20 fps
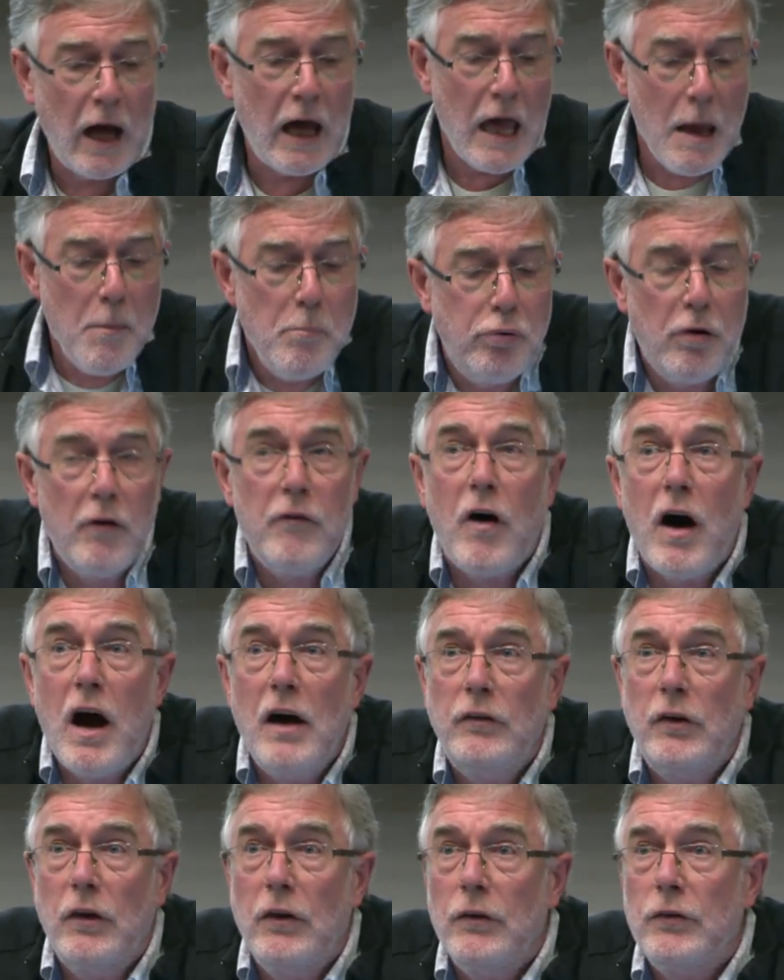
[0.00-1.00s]
are
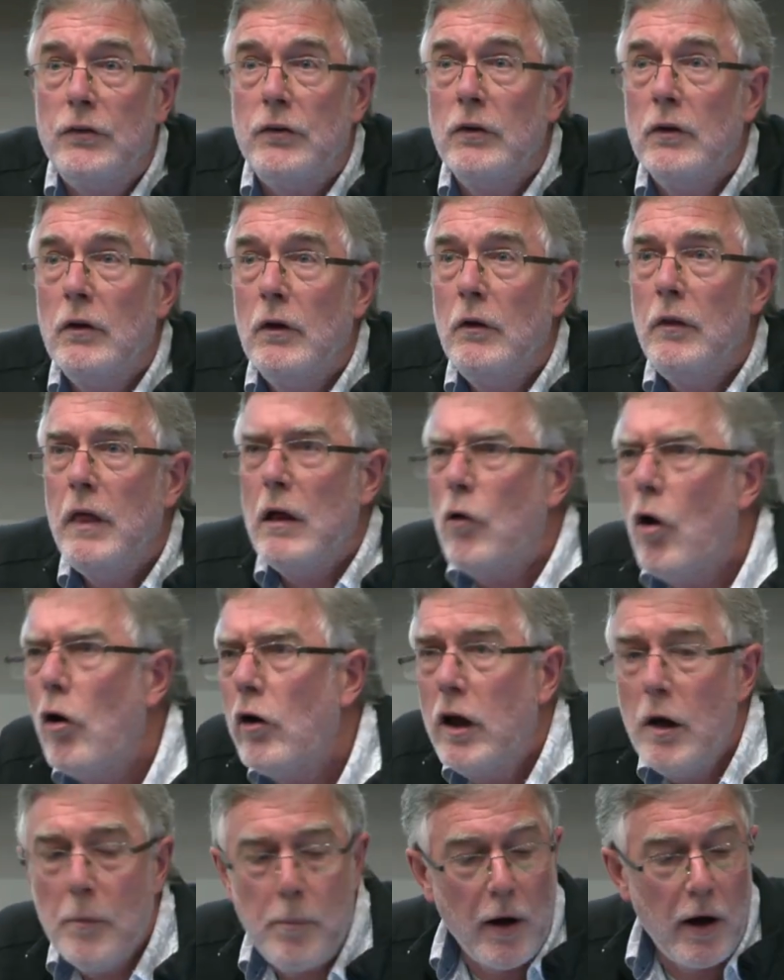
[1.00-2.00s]
improvisers, they're
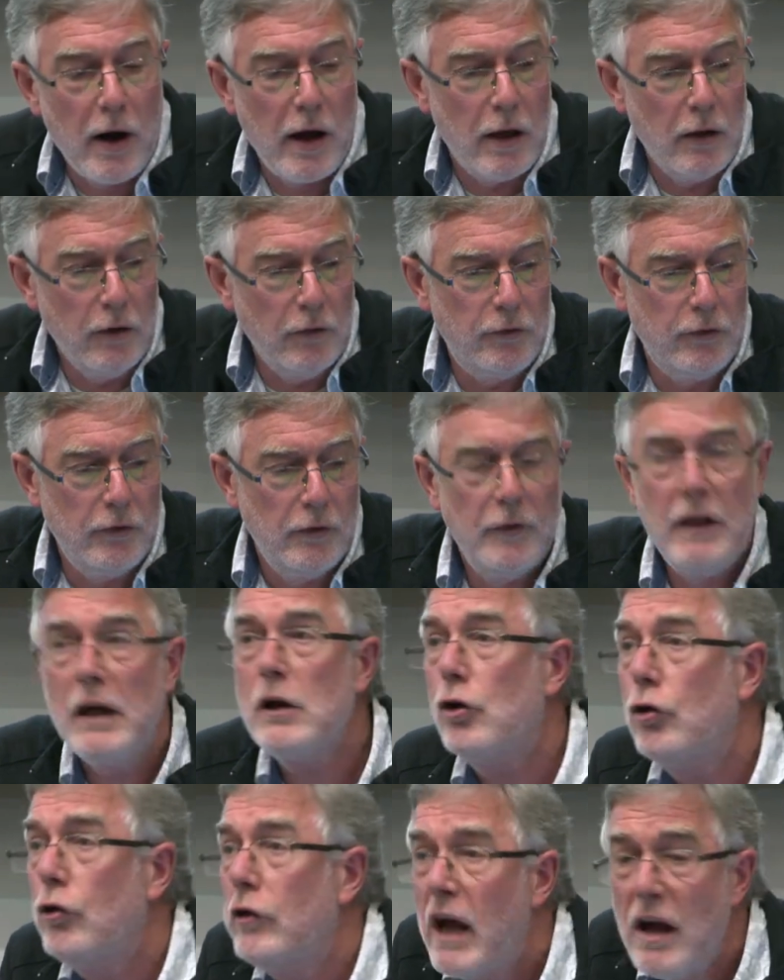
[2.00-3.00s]
occupiers, they're
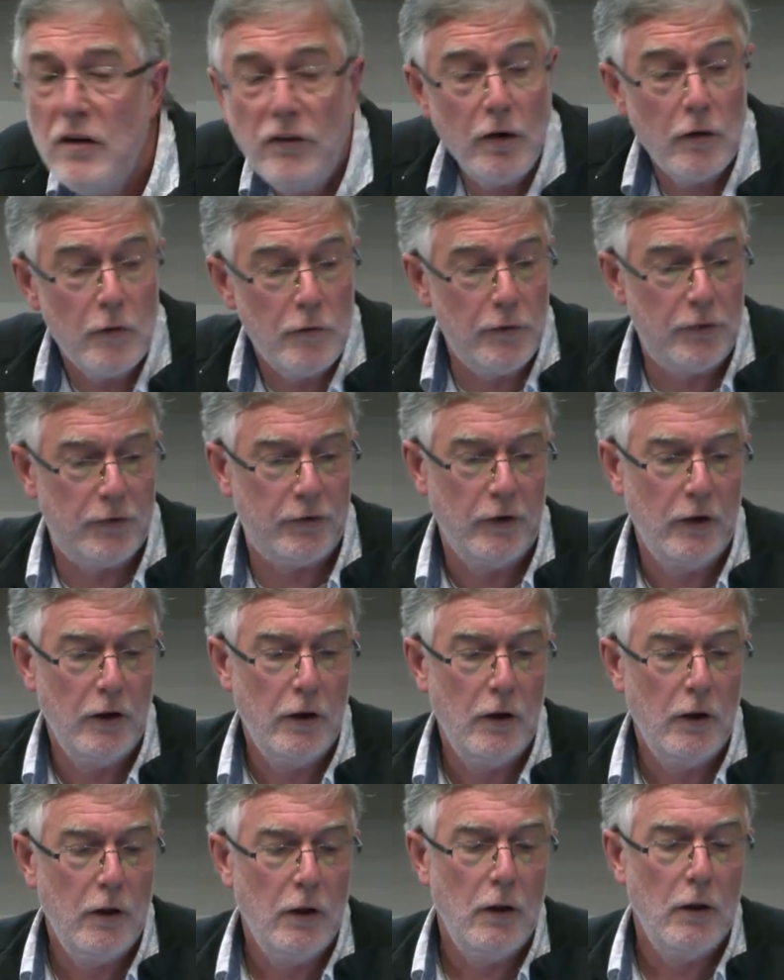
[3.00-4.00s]
creatives,
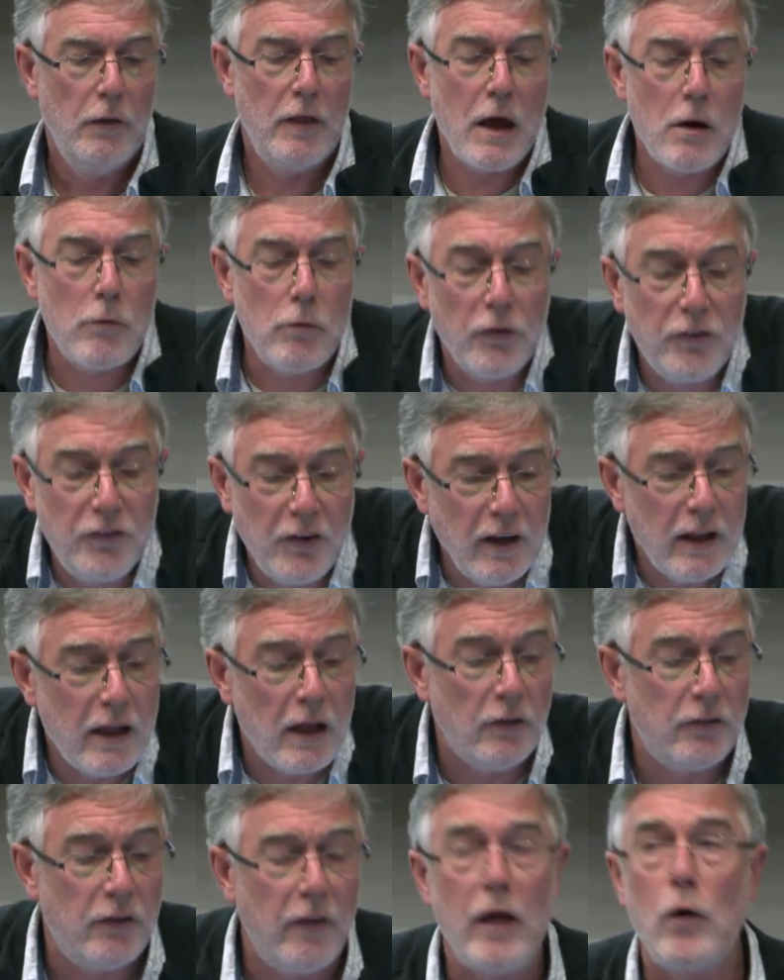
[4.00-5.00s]
they are
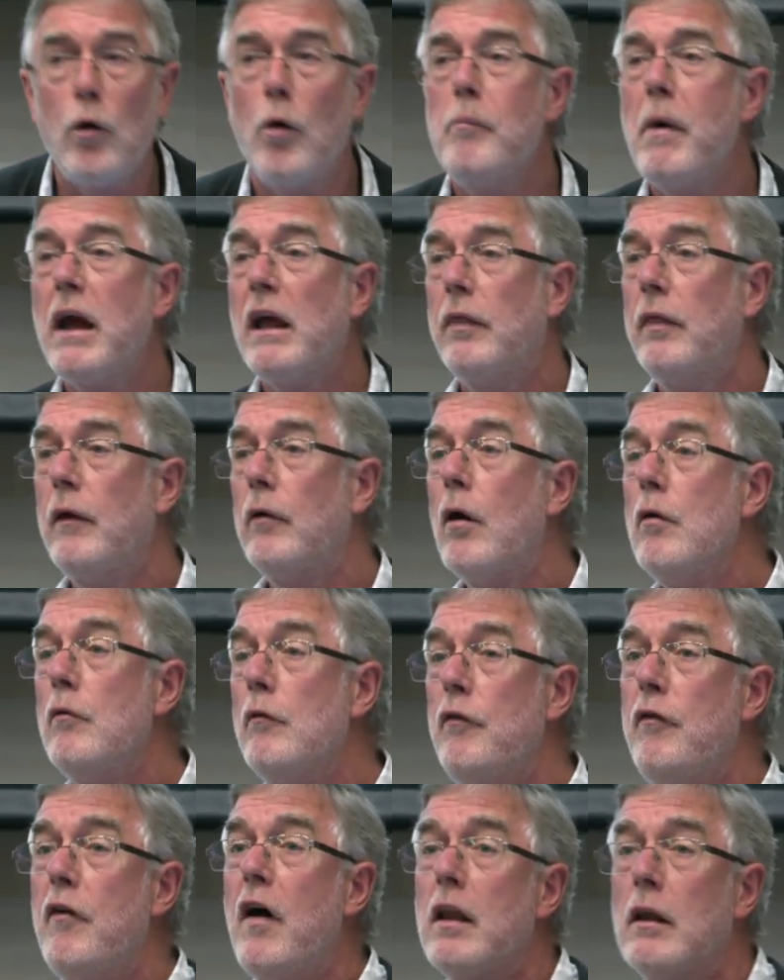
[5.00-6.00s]
resilient, and they will make their own
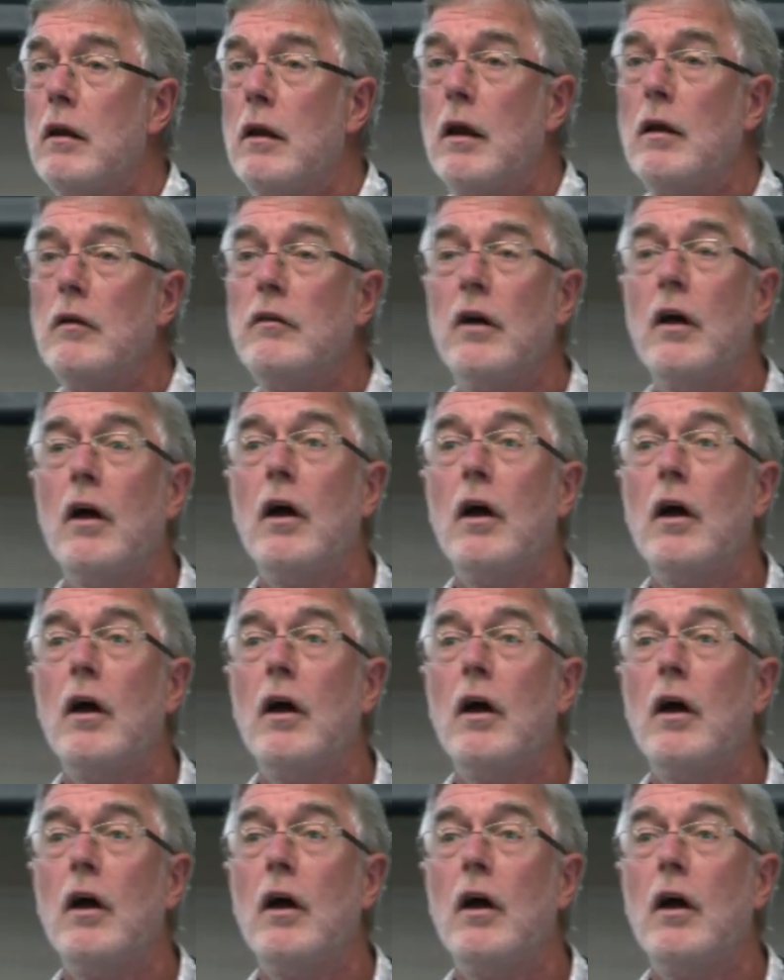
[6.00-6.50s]
fun and